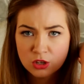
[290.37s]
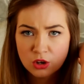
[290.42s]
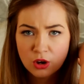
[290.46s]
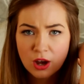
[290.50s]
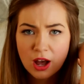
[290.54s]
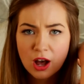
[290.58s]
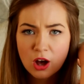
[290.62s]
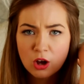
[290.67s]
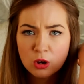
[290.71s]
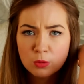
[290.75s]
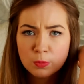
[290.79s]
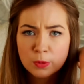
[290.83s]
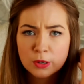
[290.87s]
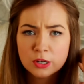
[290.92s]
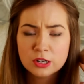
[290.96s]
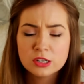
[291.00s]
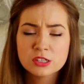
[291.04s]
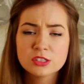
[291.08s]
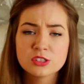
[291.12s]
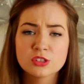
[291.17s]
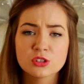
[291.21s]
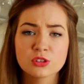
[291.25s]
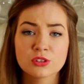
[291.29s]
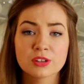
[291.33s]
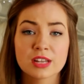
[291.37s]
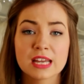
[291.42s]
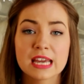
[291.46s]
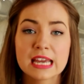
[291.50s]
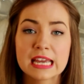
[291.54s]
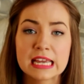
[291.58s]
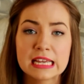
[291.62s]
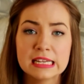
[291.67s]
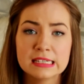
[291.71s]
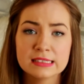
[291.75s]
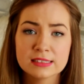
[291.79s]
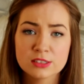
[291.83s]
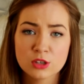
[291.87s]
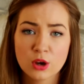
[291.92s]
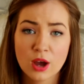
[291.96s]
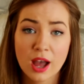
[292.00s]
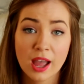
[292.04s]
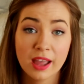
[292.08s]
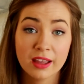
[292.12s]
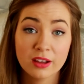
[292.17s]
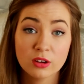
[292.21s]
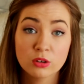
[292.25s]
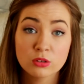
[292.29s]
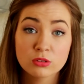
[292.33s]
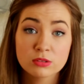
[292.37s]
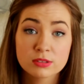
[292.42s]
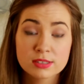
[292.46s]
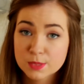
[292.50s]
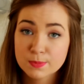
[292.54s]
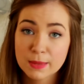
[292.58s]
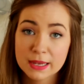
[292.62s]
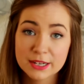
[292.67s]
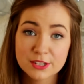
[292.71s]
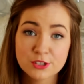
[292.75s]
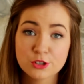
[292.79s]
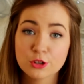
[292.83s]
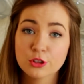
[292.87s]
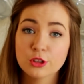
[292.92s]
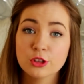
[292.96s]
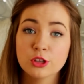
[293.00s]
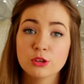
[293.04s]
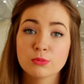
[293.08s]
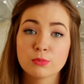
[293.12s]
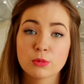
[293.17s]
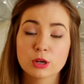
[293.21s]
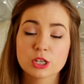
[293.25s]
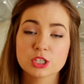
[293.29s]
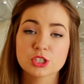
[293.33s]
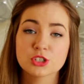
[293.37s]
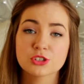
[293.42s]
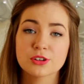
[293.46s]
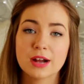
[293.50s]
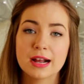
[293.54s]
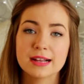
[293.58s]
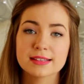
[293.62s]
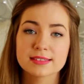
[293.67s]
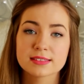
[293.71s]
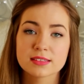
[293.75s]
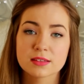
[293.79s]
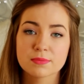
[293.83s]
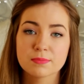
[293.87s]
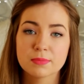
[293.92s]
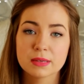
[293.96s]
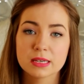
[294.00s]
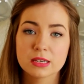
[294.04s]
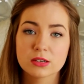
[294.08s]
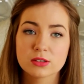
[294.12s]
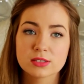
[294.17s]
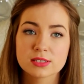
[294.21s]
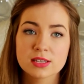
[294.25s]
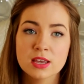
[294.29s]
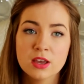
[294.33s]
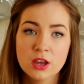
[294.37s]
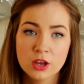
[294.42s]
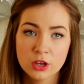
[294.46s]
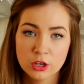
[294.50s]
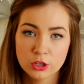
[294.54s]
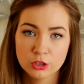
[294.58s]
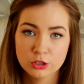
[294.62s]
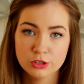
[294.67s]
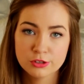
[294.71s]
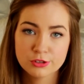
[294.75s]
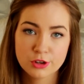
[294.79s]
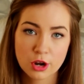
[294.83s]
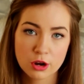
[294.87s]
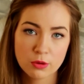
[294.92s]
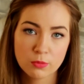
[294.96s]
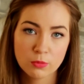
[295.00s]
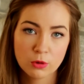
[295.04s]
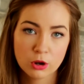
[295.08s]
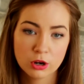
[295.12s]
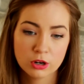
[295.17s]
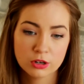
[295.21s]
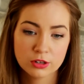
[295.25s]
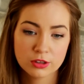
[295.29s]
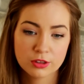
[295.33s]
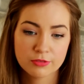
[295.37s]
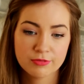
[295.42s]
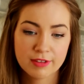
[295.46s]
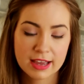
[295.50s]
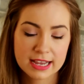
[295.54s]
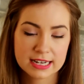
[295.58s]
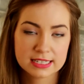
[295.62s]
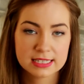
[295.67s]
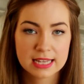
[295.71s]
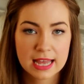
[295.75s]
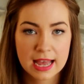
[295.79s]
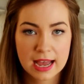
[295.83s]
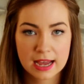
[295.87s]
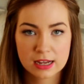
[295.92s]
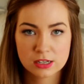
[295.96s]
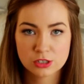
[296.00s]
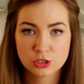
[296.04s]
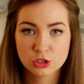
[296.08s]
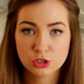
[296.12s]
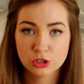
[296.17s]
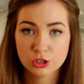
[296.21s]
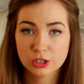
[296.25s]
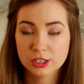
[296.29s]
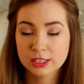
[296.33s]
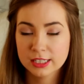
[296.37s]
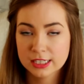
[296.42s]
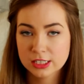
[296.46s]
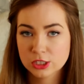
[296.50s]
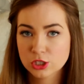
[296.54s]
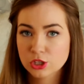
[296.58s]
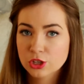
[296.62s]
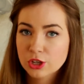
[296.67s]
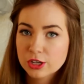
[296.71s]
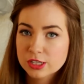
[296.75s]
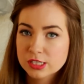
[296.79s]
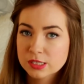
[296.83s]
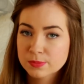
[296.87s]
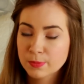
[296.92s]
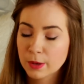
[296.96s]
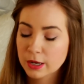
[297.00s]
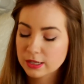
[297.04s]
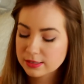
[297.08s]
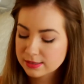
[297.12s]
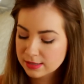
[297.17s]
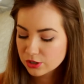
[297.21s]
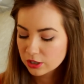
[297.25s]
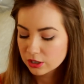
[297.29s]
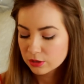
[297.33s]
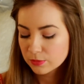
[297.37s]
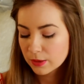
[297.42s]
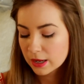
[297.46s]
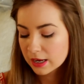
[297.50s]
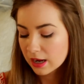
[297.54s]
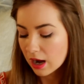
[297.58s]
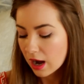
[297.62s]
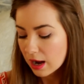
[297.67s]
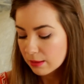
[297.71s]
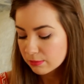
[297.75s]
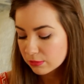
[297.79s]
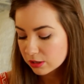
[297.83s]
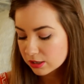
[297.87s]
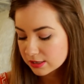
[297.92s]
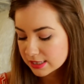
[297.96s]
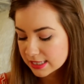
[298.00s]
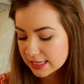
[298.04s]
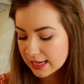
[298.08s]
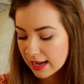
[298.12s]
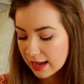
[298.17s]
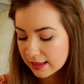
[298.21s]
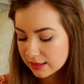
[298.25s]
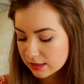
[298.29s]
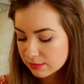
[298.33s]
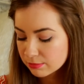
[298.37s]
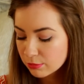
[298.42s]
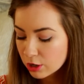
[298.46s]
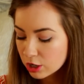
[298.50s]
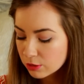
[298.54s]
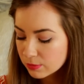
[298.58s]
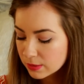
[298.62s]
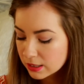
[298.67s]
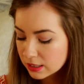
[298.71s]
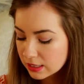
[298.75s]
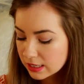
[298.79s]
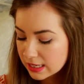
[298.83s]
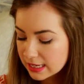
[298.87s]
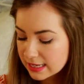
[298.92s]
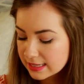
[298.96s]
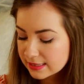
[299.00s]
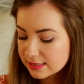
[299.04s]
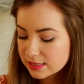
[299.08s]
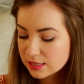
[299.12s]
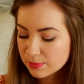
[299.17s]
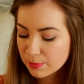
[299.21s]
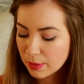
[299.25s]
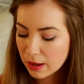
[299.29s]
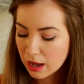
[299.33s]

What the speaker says: your elbows, your knees, your ankles. Make sure that you moisturize them, because you don't want the fake tan to cling to those spots. So the one I'm using at the moment is the